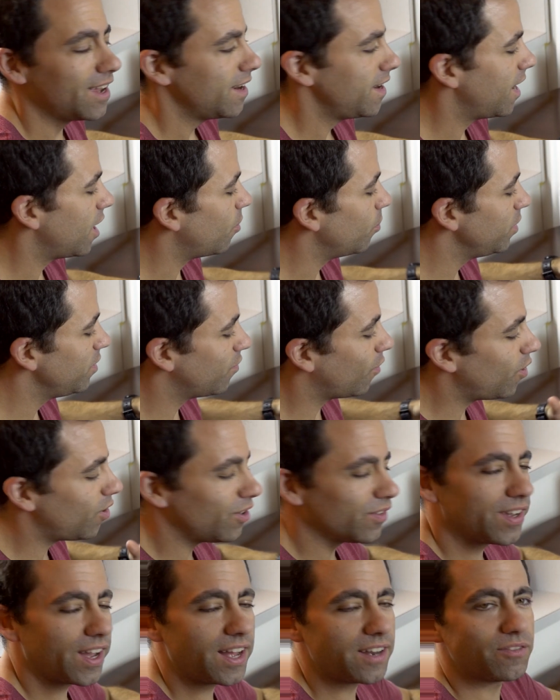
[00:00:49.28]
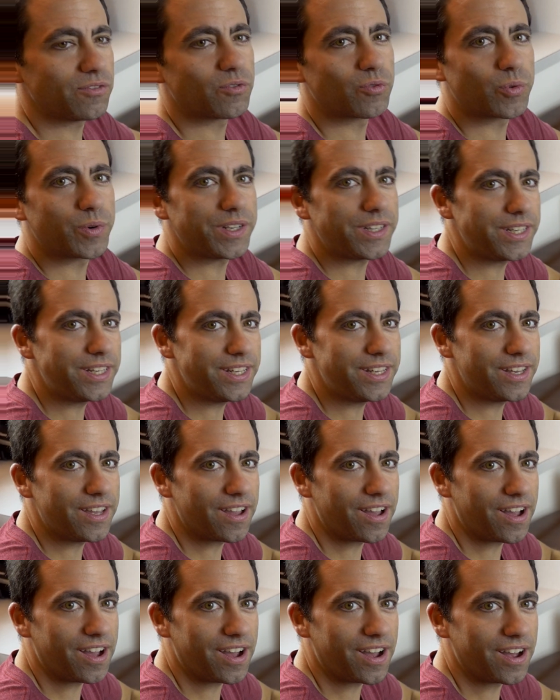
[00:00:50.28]
Now, we've all gotten
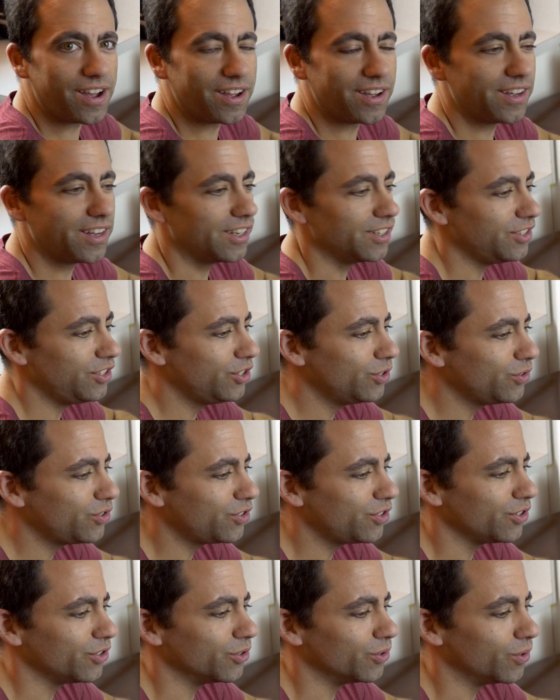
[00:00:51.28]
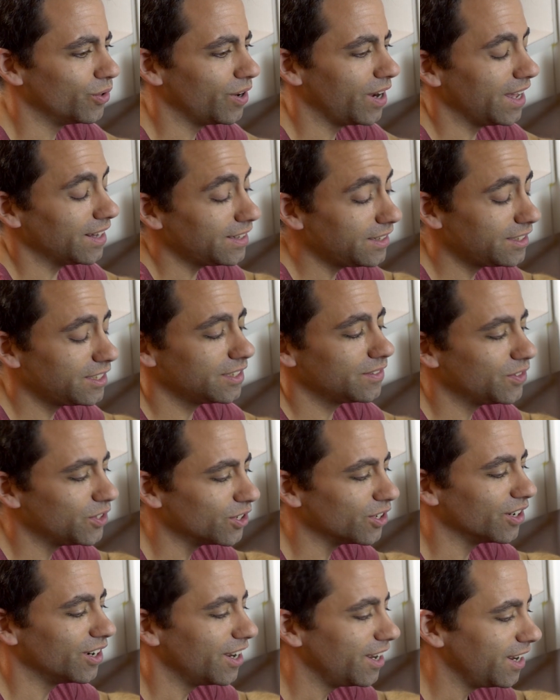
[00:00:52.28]
really uh, used to, at least if
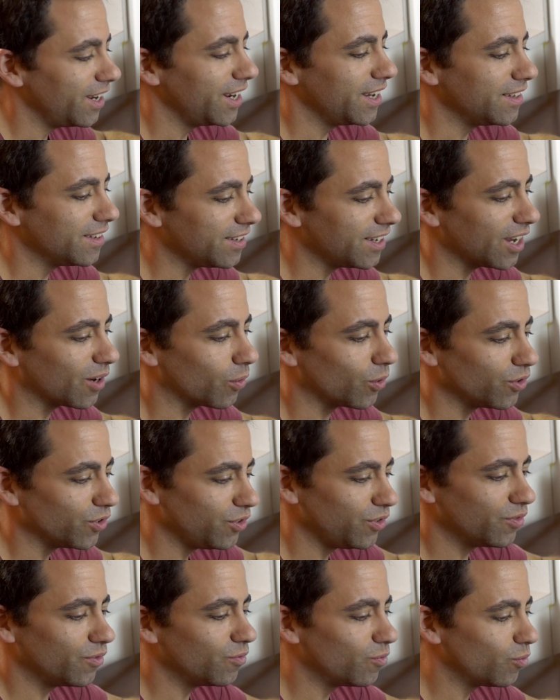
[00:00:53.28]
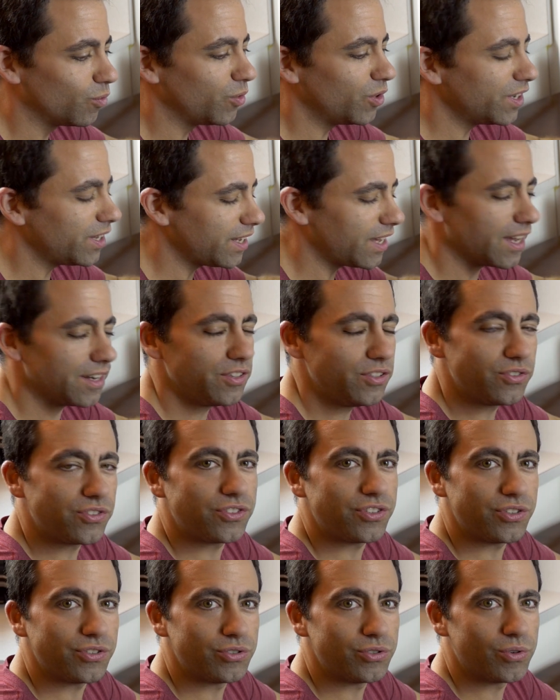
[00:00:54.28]
you're in the tech world, you've really gotten
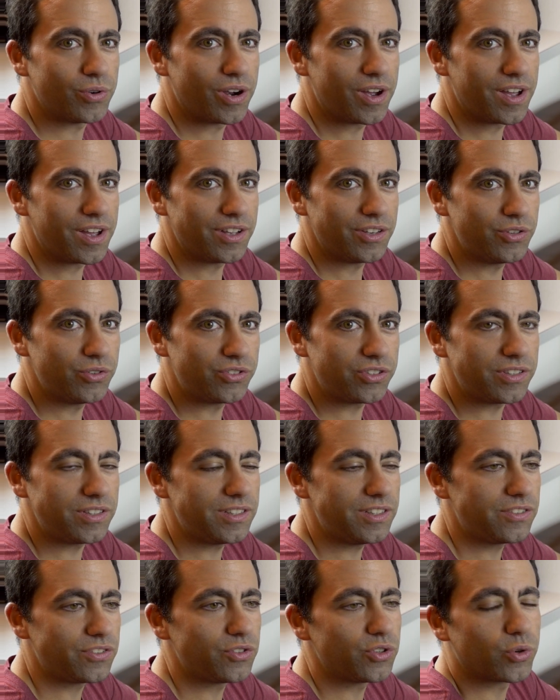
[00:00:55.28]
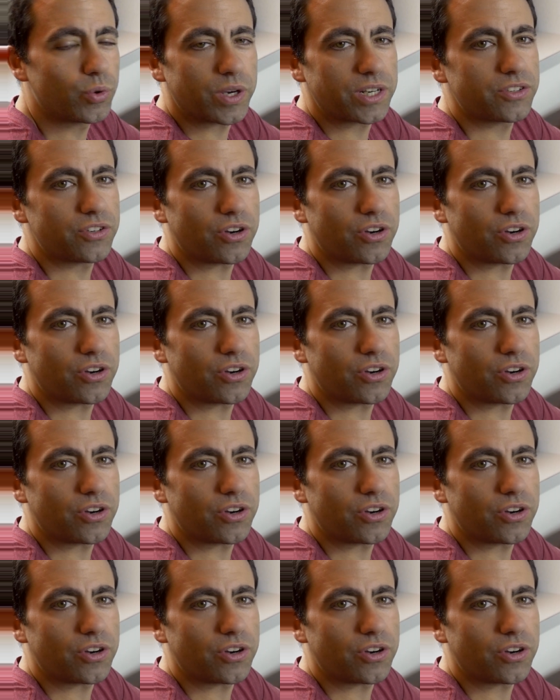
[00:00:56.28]
used to using these new quick